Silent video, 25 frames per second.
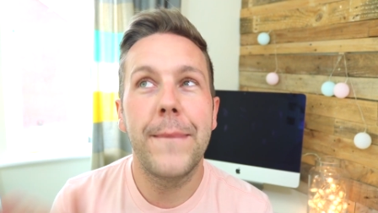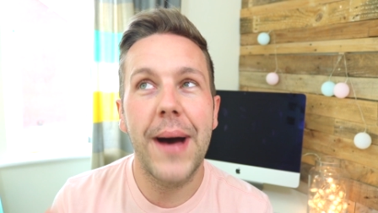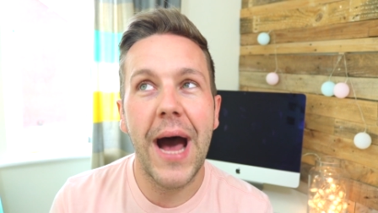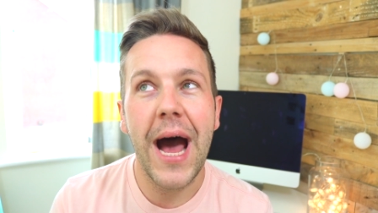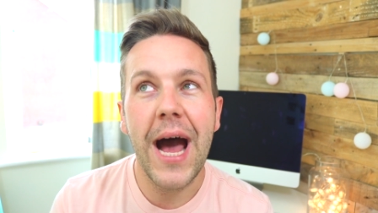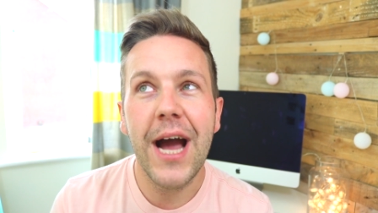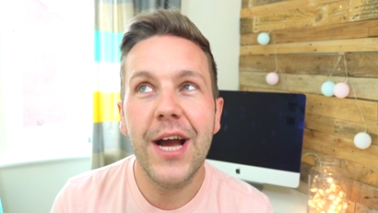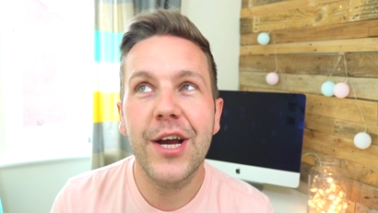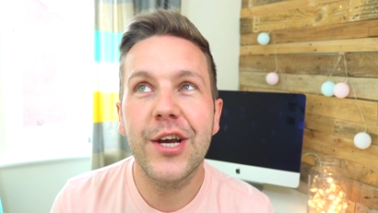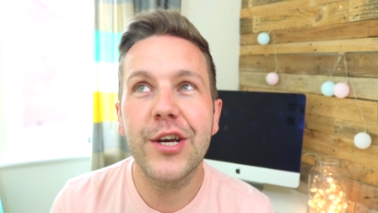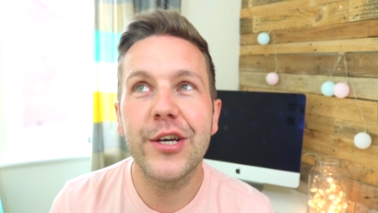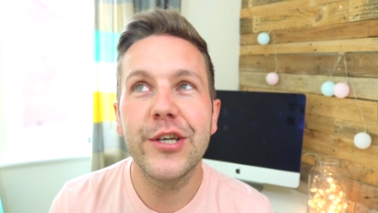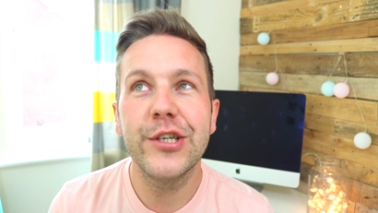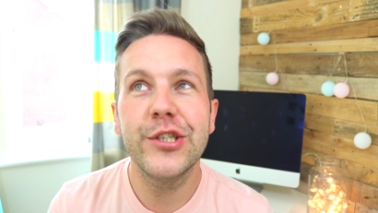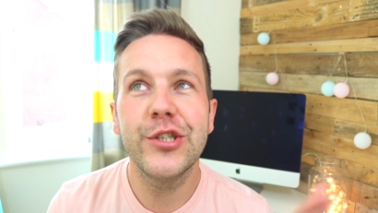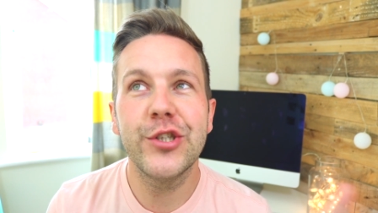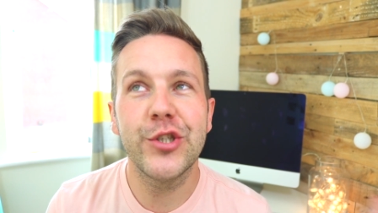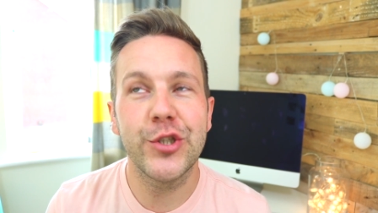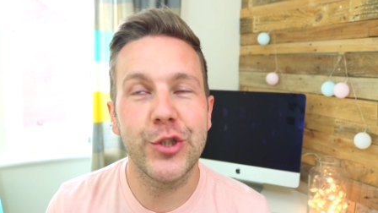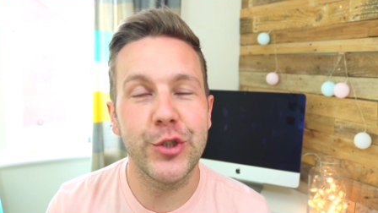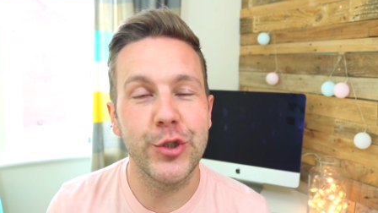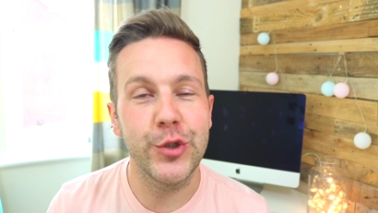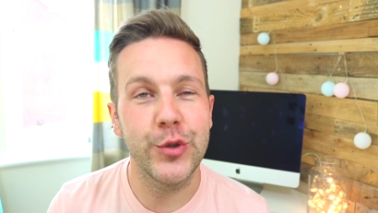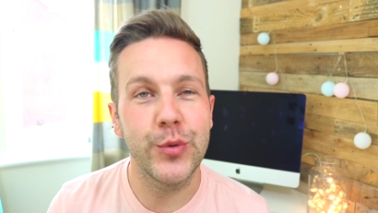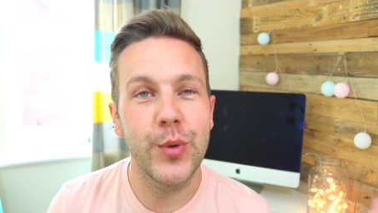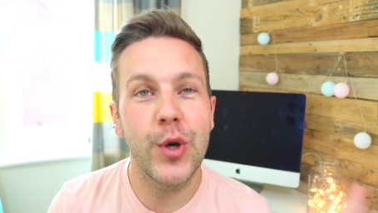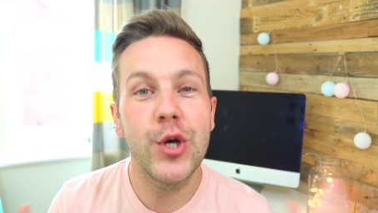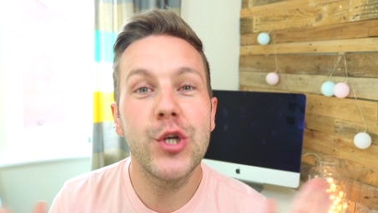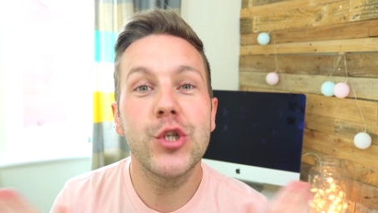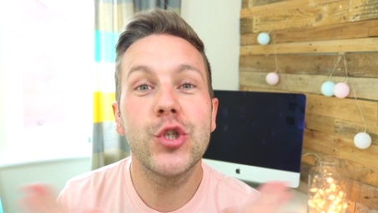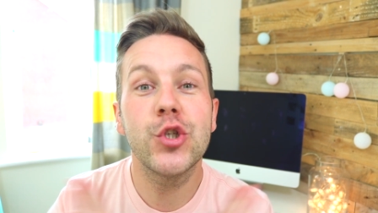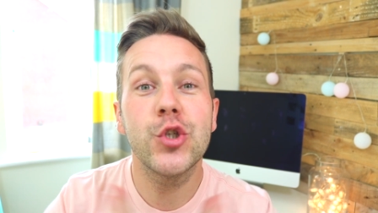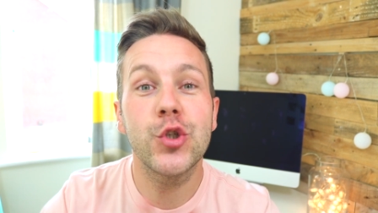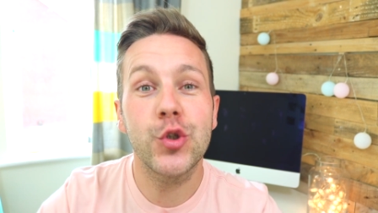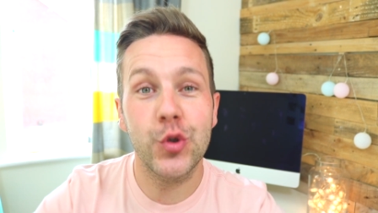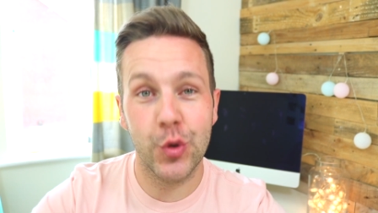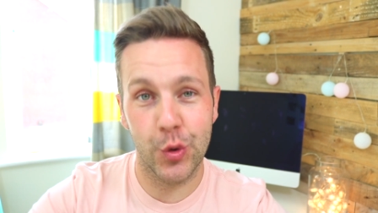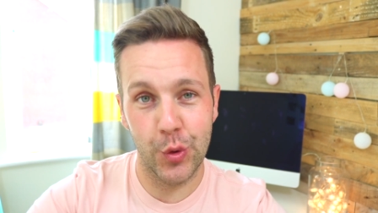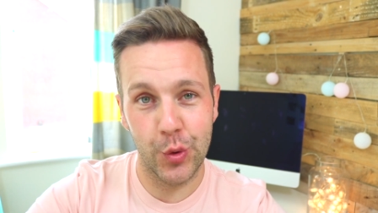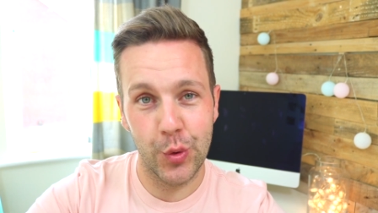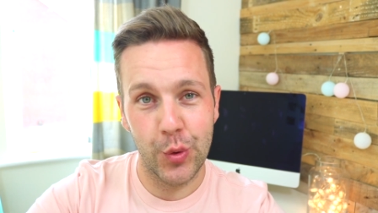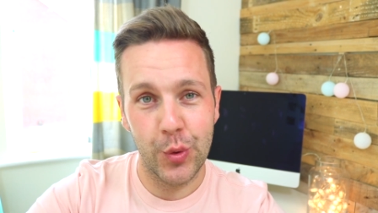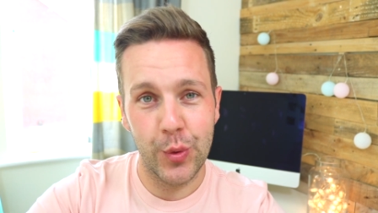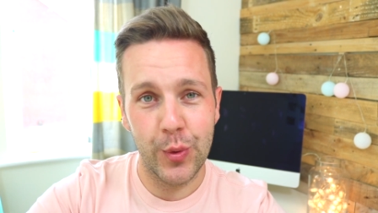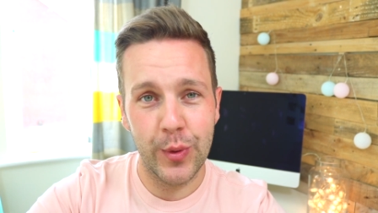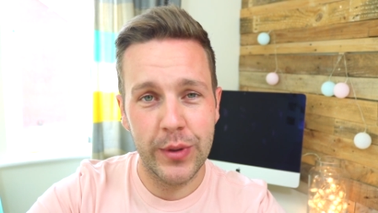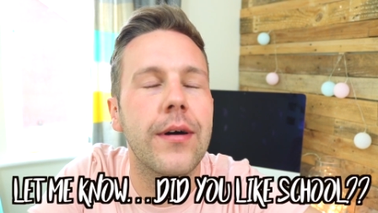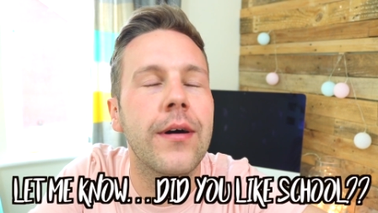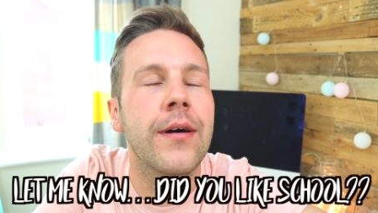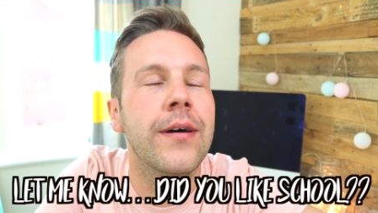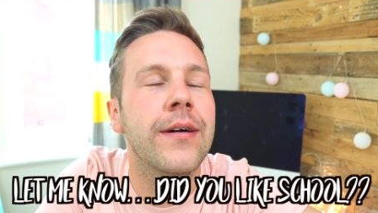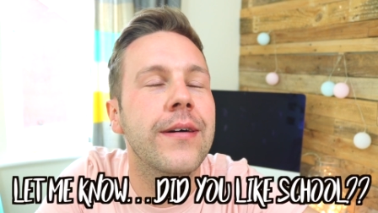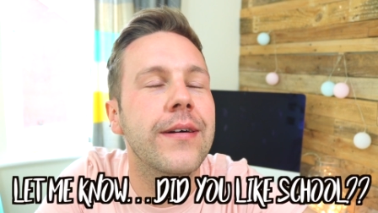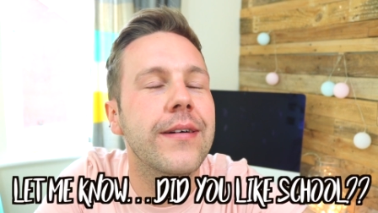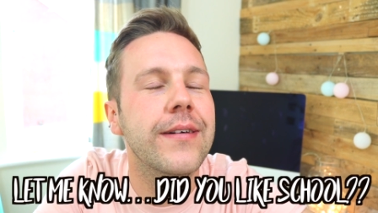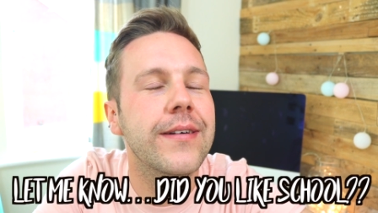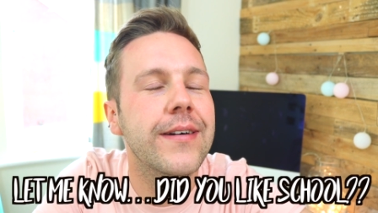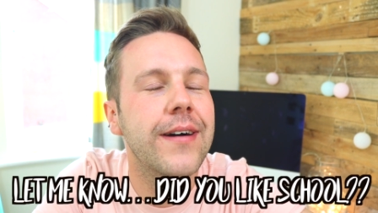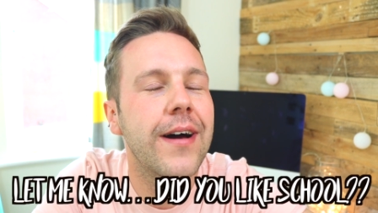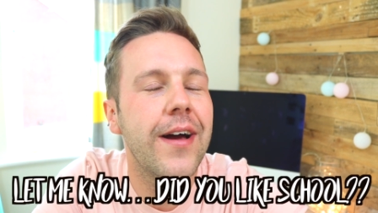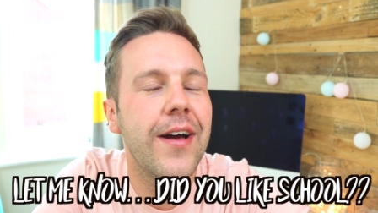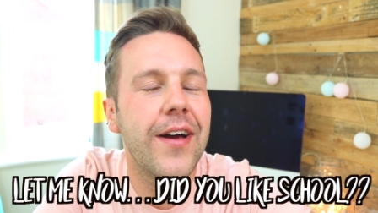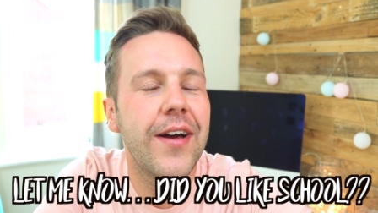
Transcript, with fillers: Back to school. Ugh.